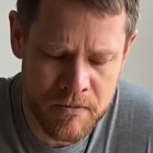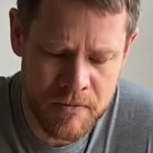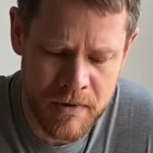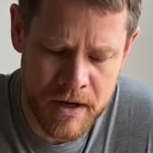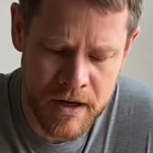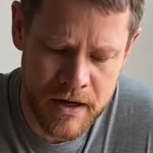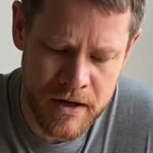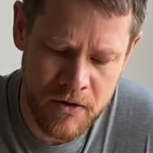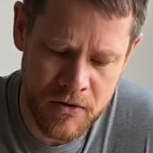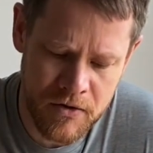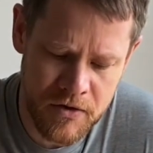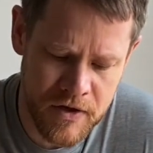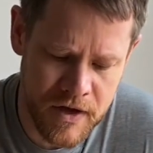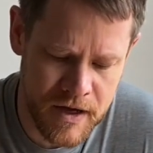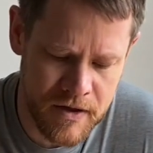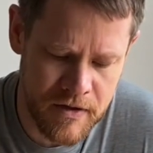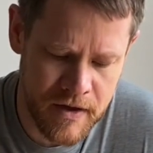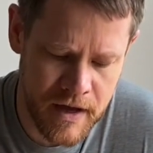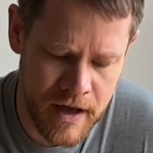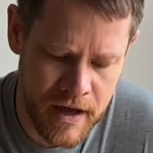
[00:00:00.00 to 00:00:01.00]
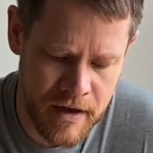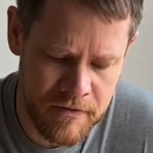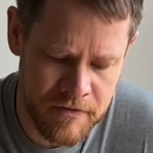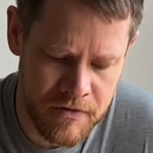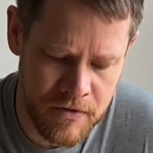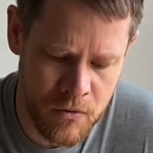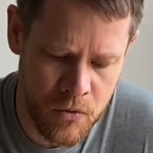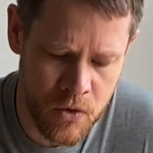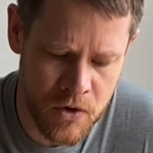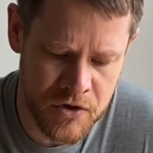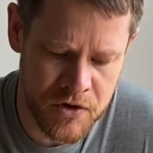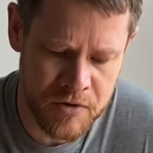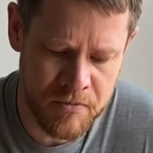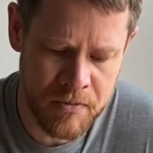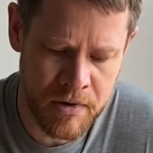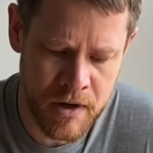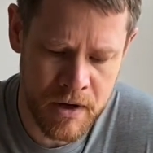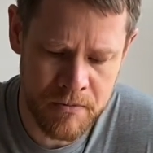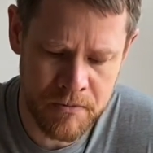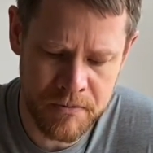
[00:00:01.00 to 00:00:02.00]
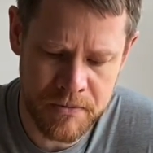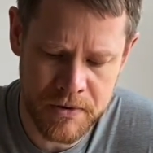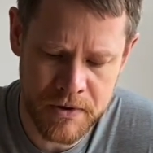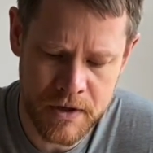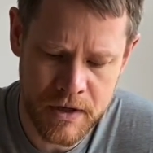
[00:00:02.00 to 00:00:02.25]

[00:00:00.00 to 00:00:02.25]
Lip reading: but I don't think they have the water pump.